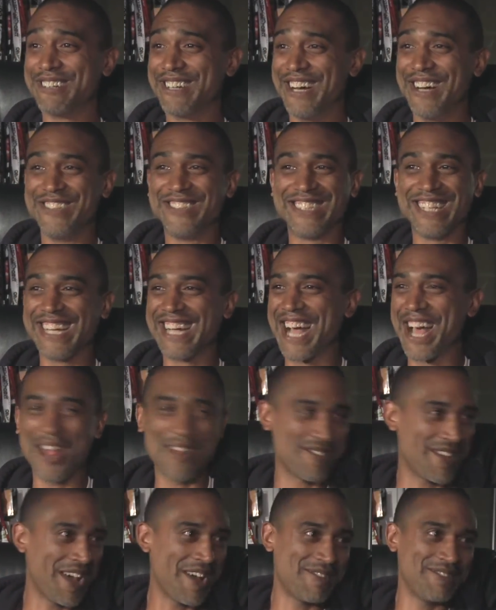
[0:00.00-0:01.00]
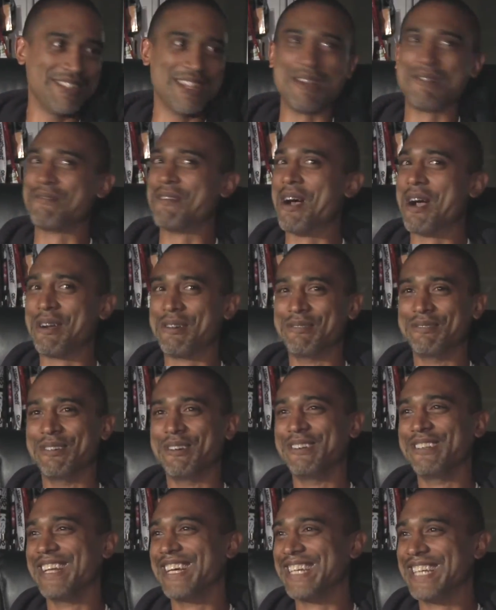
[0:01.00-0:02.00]
I was like, I don't like rock and
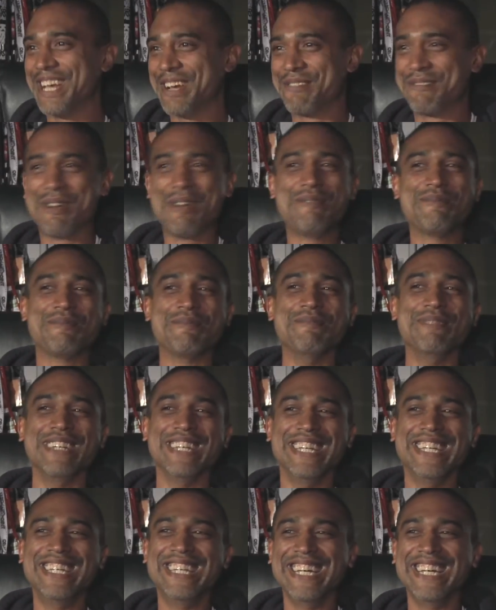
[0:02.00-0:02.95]
roll, like get away from me.